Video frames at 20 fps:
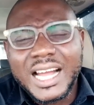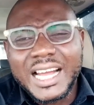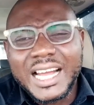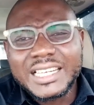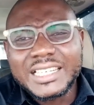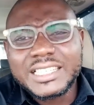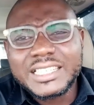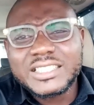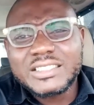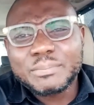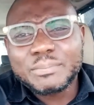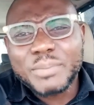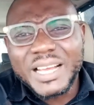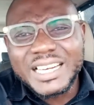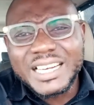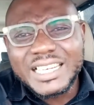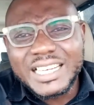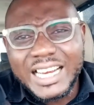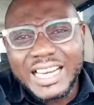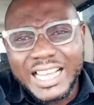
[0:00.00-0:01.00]
and
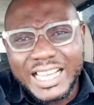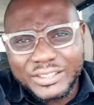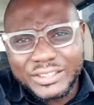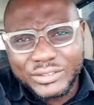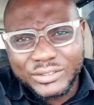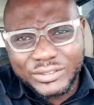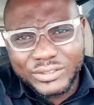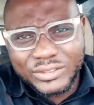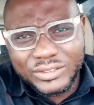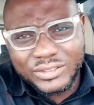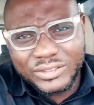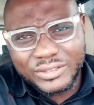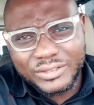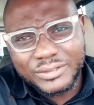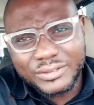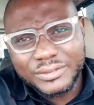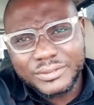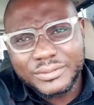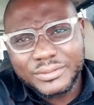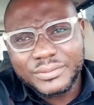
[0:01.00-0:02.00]
spend less
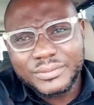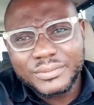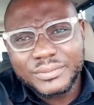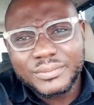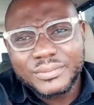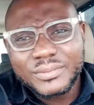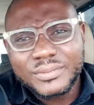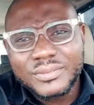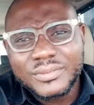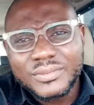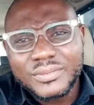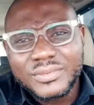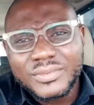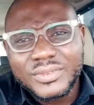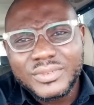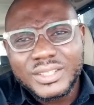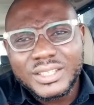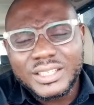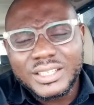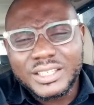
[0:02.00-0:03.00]

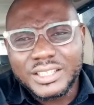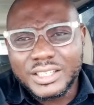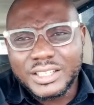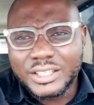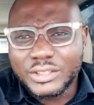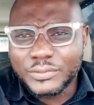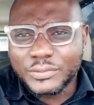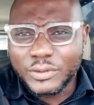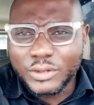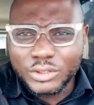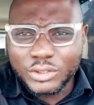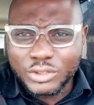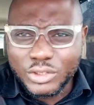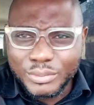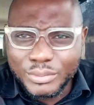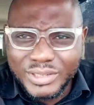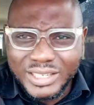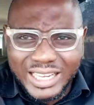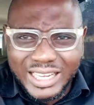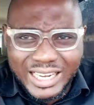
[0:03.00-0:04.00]
in this
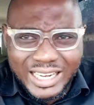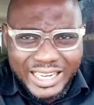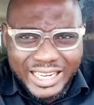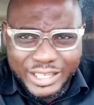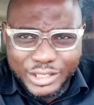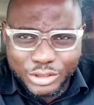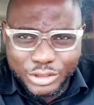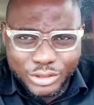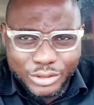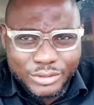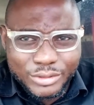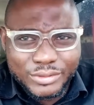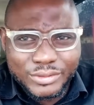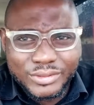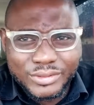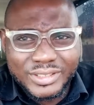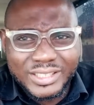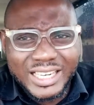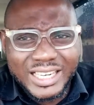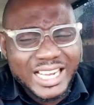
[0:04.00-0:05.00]
forthcoming election.
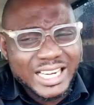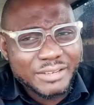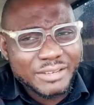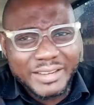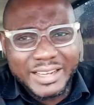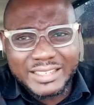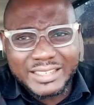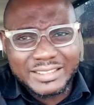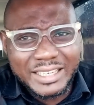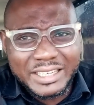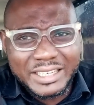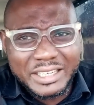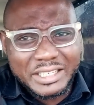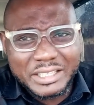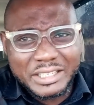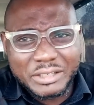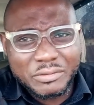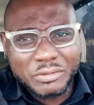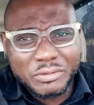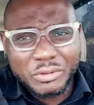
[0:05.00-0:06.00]
Now advice I they
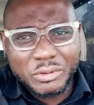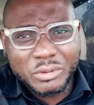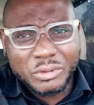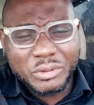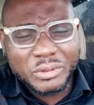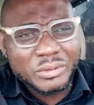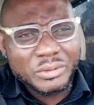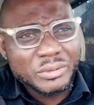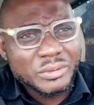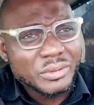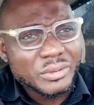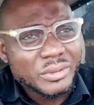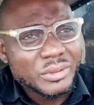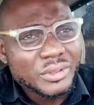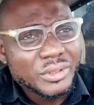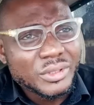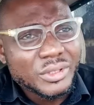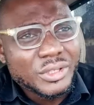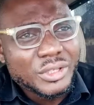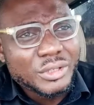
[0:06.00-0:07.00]
give you,
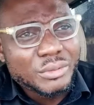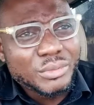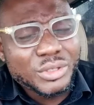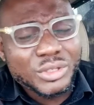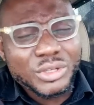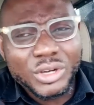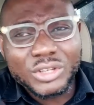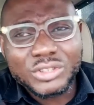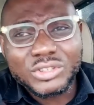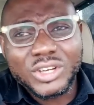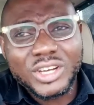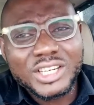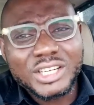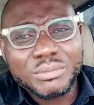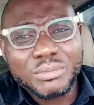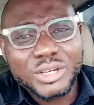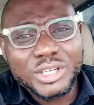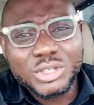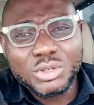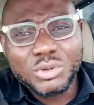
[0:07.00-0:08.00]
because all
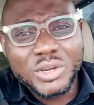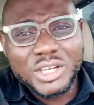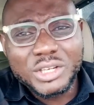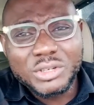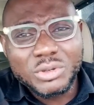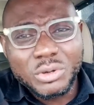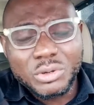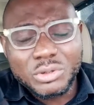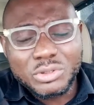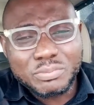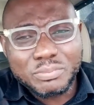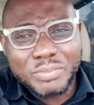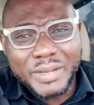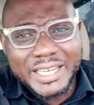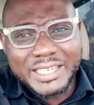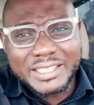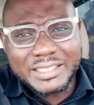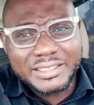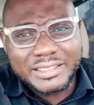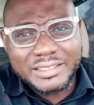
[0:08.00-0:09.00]
the money where you go
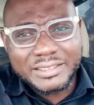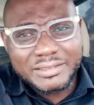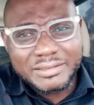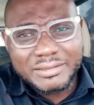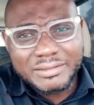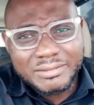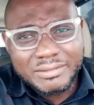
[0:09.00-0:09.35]
spend,